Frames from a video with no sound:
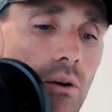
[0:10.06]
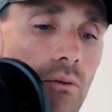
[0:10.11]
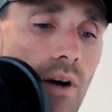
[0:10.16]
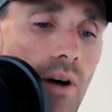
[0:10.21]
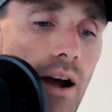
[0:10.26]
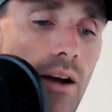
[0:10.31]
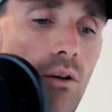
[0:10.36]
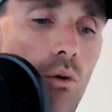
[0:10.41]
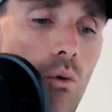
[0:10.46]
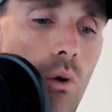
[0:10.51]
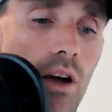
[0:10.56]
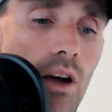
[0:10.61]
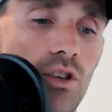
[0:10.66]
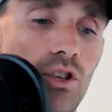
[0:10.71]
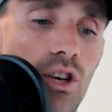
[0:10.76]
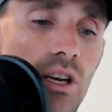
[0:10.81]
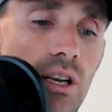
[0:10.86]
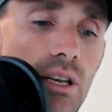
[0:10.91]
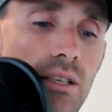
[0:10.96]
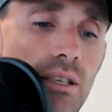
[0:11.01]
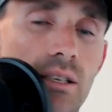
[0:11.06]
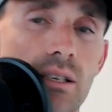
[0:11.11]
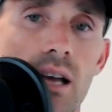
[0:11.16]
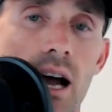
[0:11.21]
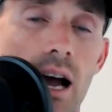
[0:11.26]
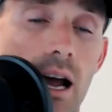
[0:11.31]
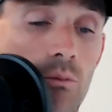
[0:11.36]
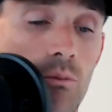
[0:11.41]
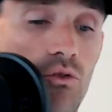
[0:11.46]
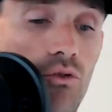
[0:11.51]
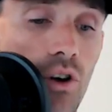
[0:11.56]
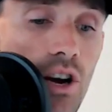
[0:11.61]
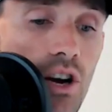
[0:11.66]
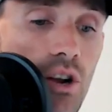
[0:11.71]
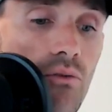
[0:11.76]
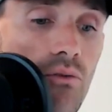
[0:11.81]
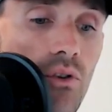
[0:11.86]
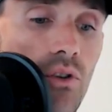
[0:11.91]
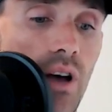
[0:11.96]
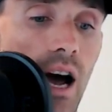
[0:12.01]
Our final question is, I'm
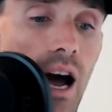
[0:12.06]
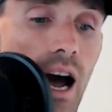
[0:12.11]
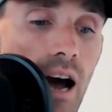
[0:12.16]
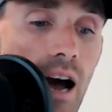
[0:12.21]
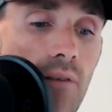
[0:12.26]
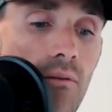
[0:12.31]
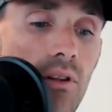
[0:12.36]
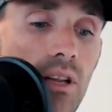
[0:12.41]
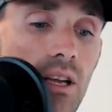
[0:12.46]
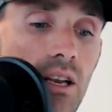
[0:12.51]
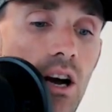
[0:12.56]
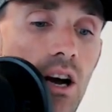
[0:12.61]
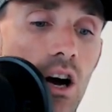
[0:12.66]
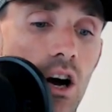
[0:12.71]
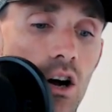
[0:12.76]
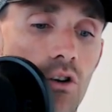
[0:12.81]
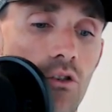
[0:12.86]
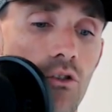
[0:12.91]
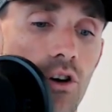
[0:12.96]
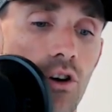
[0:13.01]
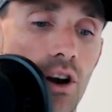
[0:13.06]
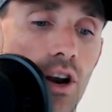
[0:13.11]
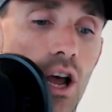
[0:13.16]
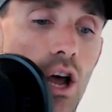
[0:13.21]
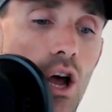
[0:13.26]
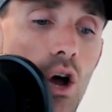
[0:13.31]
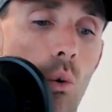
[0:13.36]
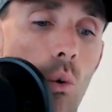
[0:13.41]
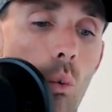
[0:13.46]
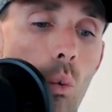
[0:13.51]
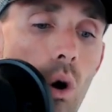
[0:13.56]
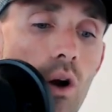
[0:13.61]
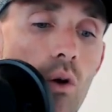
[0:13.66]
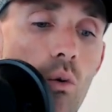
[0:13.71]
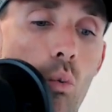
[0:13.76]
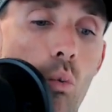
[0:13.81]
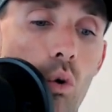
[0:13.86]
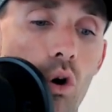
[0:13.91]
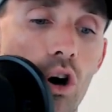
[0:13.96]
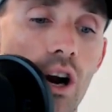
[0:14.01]
training for the Javelina 100.
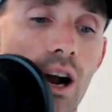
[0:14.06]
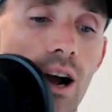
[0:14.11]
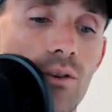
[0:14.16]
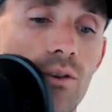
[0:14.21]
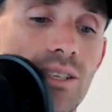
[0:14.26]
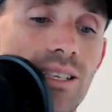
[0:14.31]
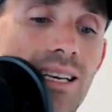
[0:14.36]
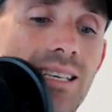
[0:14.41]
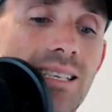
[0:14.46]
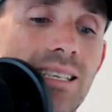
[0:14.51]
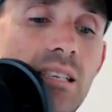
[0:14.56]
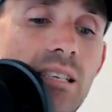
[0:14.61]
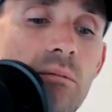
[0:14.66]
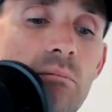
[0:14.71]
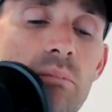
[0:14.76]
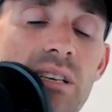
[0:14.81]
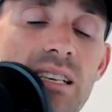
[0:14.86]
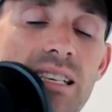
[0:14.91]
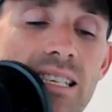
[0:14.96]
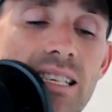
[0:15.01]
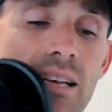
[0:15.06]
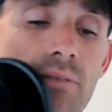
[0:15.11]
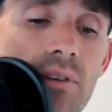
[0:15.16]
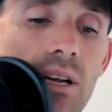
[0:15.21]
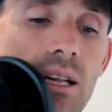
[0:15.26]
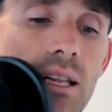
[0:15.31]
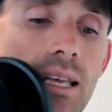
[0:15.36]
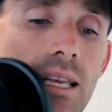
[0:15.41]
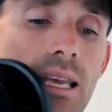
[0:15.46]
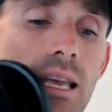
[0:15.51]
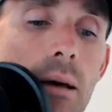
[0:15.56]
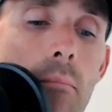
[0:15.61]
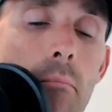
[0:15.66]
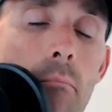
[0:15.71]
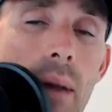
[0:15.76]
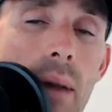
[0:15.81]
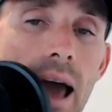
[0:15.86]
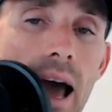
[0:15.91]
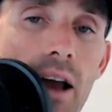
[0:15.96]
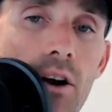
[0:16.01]
What workouts specifically
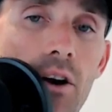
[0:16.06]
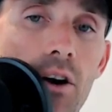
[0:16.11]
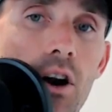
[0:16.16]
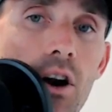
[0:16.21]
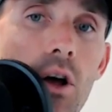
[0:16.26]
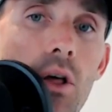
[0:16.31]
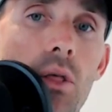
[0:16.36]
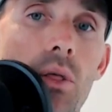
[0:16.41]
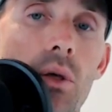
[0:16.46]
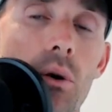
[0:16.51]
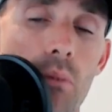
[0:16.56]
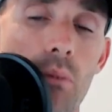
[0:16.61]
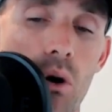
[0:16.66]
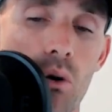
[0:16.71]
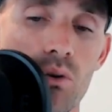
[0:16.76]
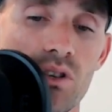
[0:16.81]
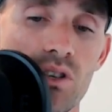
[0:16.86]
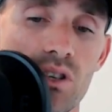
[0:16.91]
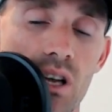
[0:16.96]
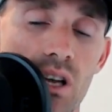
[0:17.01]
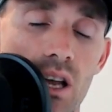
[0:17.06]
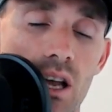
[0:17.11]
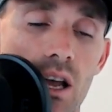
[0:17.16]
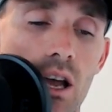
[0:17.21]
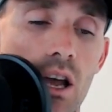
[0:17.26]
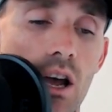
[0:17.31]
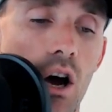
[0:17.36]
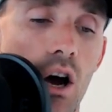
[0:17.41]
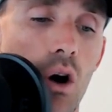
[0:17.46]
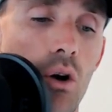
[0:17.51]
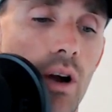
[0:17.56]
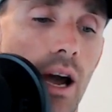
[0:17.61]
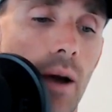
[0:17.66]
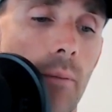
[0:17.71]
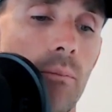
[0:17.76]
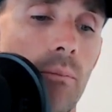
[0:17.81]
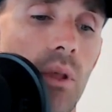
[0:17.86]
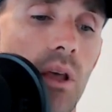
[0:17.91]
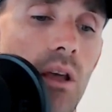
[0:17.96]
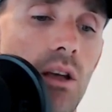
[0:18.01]
matter the most? Okay,
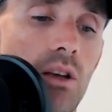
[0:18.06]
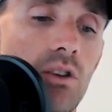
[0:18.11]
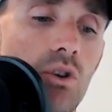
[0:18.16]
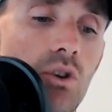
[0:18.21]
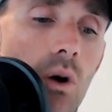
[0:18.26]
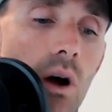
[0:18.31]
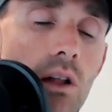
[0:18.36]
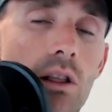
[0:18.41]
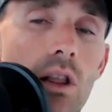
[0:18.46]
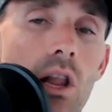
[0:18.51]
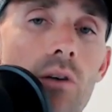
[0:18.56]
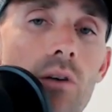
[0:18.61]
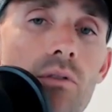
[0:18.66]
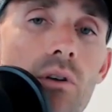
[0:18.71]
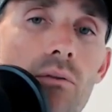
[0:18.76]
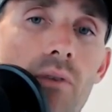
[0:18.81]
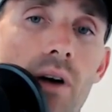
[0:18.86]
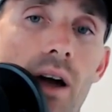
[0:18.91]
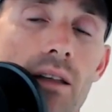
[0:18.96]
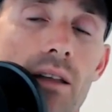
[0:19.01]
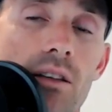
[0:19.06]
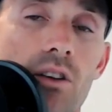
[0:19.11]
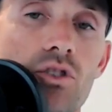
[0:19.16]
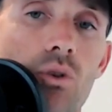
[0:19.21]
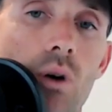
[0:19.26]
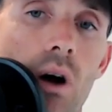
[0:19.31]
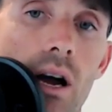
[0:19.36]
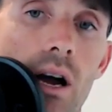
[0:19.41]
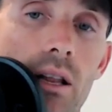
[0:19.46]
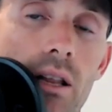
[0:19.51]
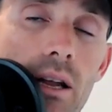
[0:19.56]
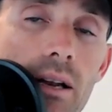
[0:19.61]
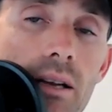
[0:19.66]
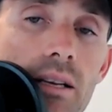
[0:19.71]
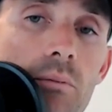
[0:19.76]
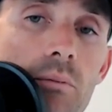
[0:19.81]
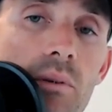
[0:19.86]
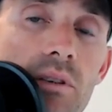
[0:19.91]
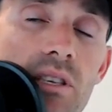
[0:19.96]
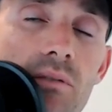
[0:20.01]
so I love the fact that you highlighted
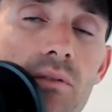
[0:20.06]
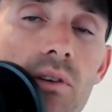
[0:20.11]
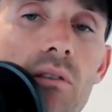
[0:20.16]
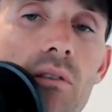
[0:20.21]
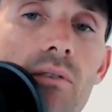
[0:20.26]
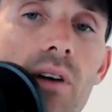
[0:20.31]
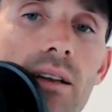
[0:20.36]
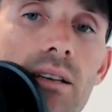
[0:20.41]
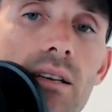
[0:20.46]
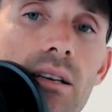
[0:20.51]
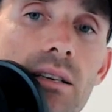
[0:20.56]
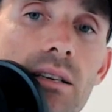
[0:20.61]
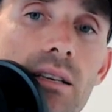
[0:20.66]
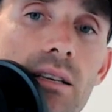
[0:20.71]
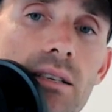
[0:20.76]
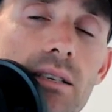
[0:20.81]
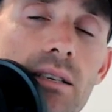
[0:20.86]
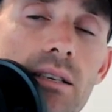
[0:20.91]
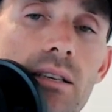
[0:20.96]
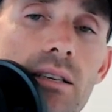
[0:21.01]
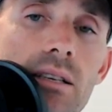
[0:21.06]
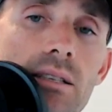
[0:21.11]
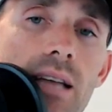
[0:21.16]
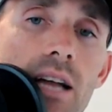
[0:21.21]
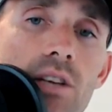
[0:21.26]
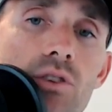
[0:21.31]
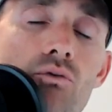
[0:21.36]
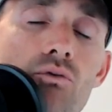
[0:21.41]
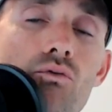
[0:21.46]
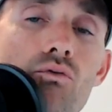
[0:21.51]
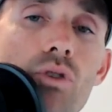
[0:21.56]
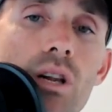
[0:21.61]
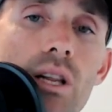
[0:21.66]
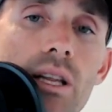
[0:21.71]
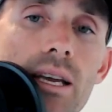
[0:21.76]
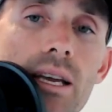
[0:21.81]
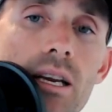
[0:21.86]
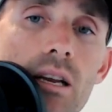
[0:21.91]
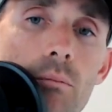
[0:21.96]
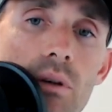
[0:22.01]
a specific event and distance because that's
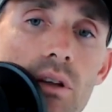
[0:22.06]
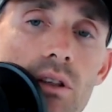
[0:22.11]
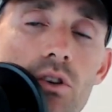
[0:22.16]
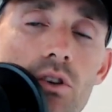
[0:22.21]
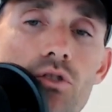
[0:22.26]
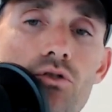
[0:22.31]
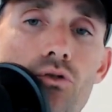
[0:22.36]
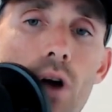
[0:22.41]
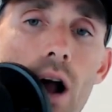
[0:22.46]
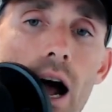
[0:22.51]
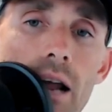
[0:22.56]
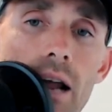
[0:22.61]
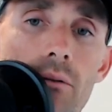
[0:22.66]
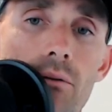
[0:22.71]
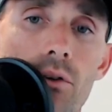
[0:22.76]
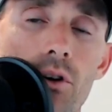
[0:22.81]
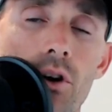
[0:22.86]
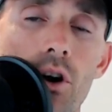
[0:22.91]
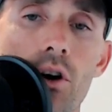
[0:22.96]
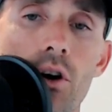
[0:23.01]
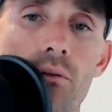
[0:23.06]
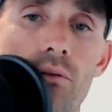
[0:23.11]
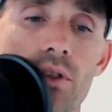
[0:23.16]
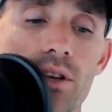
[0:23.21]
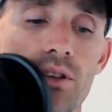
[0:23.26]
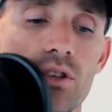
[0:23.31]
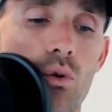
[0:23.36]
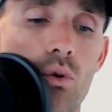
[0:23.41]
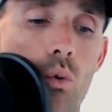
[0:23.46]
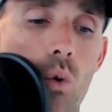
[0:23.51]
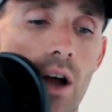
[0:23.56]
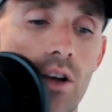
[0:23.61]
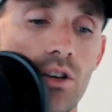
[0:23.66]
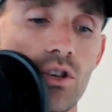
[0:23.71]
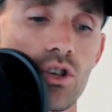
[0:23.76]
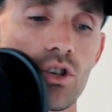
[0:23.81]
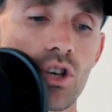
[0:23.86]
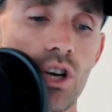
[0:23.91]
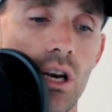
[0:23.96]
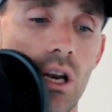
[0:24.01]
really going to be the driver of this
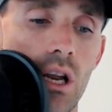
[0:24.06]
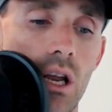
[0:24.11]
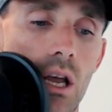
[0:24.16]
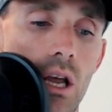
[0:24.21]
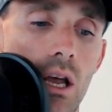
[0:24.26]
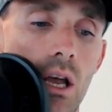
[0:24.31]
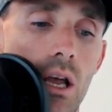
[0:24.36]
question.